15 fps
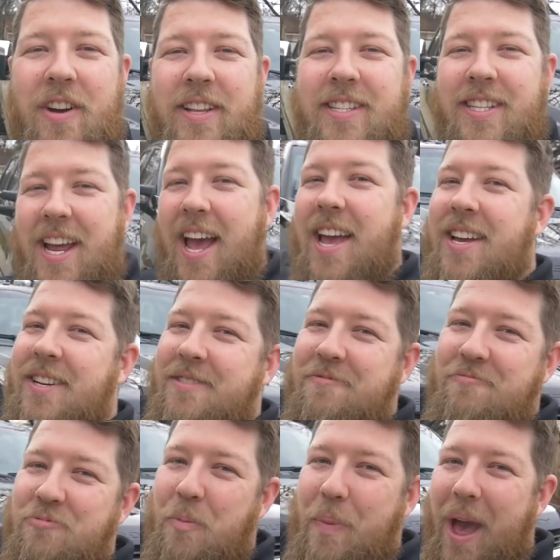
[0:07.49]
and today
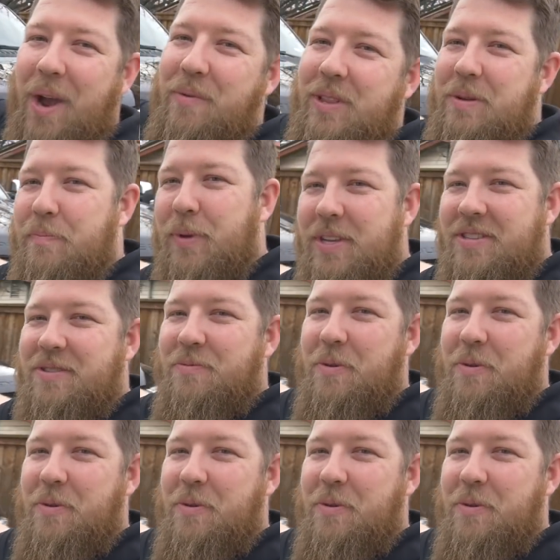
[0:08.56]
we're back with the beast.